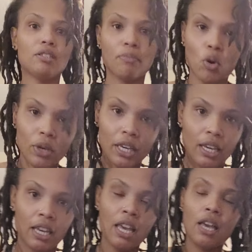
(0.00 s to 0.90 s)

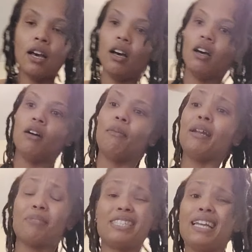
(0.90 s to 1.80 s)
smoking. Um,
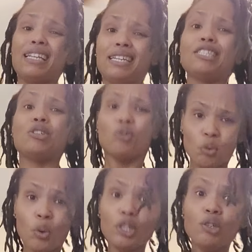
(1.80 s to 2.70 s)
and I'm saying this
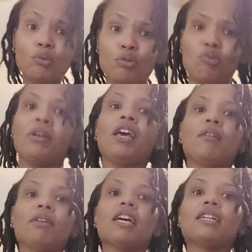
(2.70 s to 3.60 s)
on YouTube
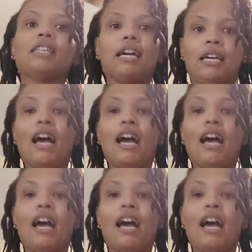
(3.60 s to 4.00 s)
because I,